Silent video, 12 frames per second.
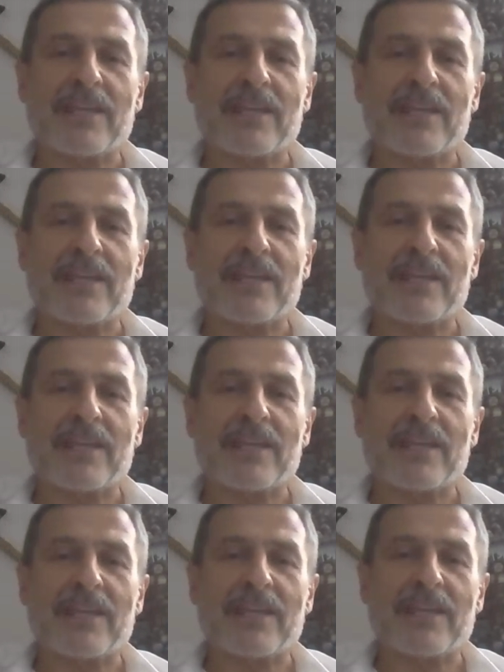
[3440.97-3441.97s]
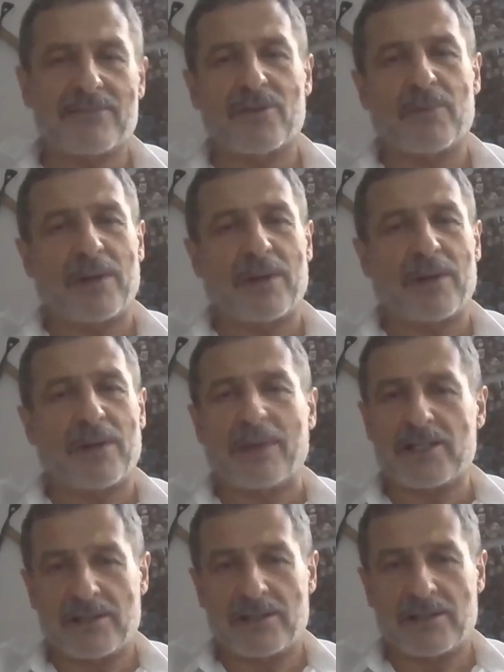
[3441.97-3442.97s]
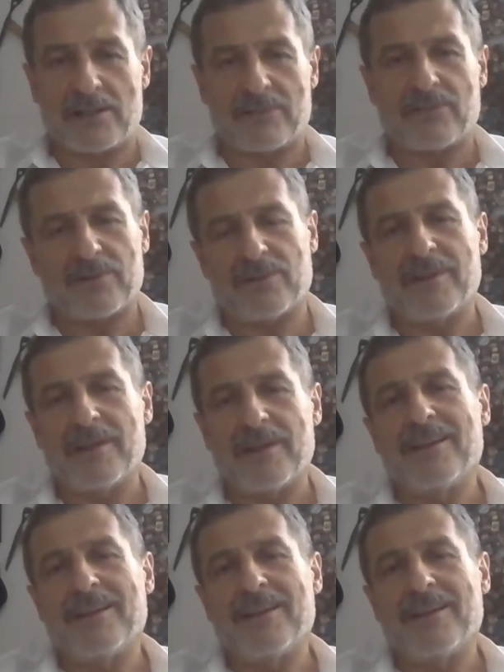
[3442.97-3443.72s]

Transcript: We have 2-3 months for preparation